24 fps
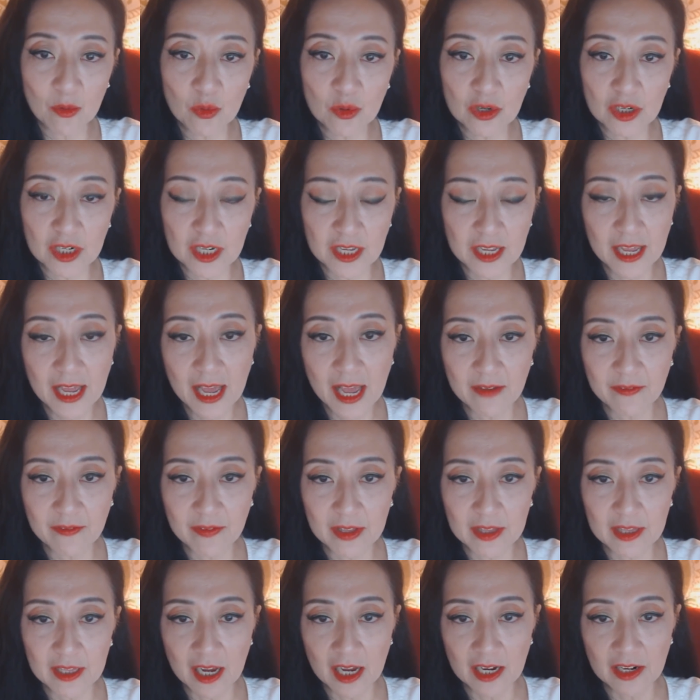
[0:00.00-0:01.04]
where you have
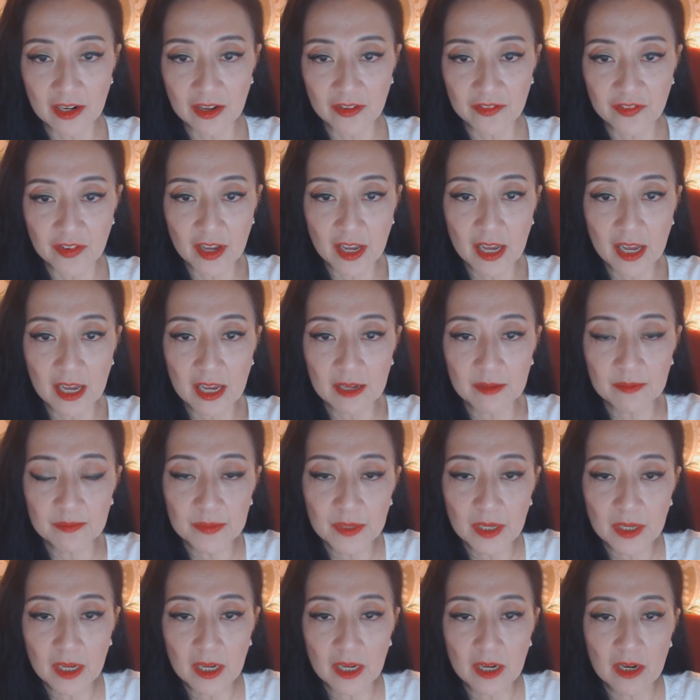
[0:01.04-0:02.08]
a lot of
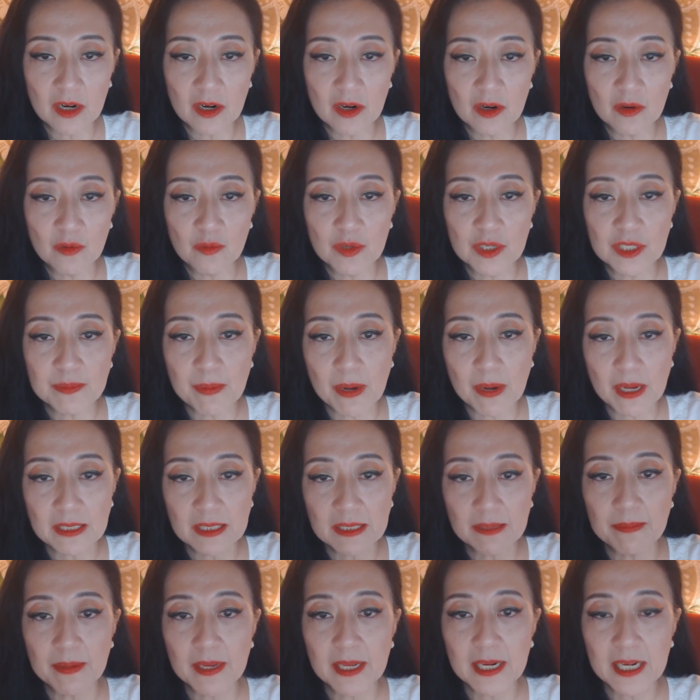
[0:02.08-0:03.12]

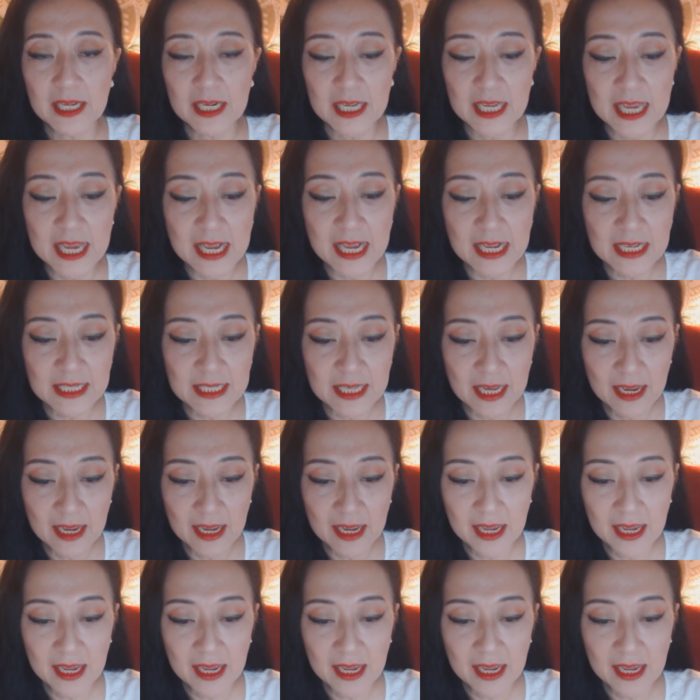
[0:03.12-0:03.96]
responsibilities.